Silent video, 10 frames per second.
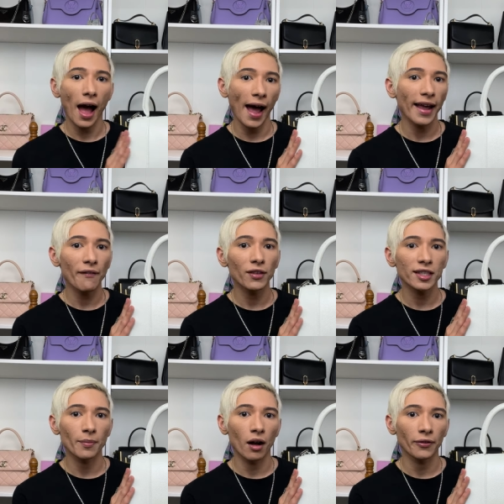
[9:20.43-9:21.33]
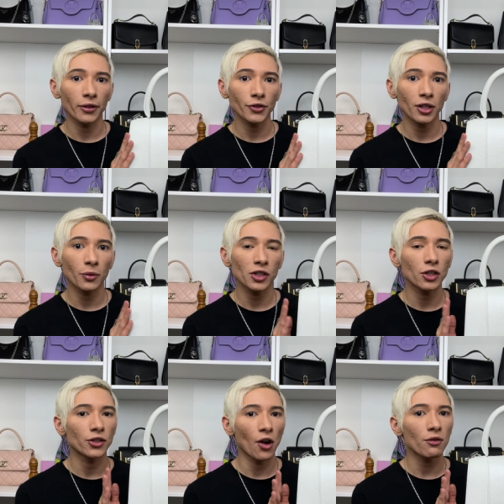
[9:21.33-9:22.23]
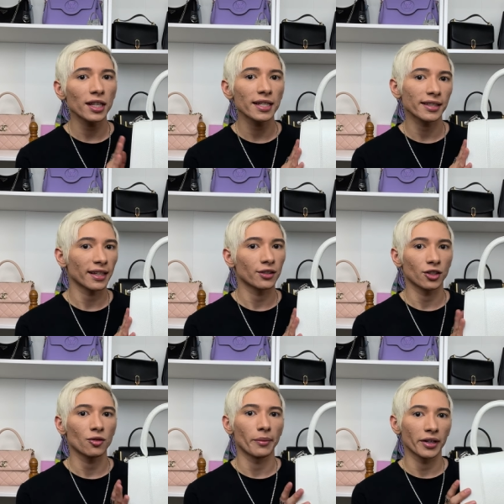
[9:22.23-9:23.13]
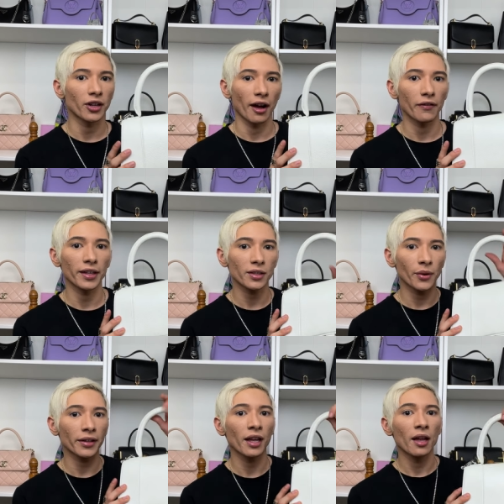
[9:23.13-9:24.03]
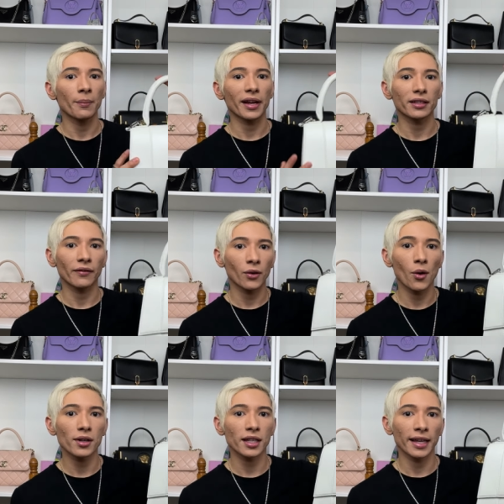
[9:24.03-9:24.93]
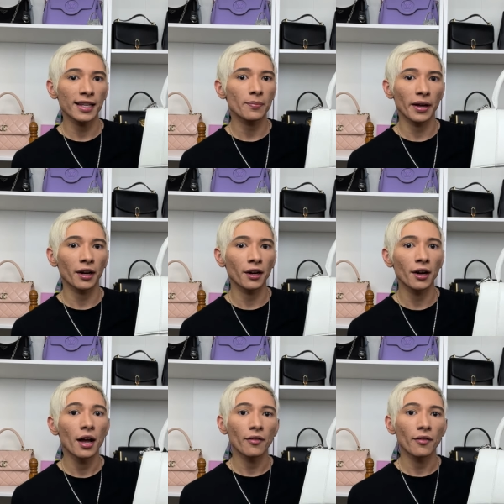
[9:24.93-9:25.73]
I have the small version, which you don't really see too much of this one, because of course it is bigger.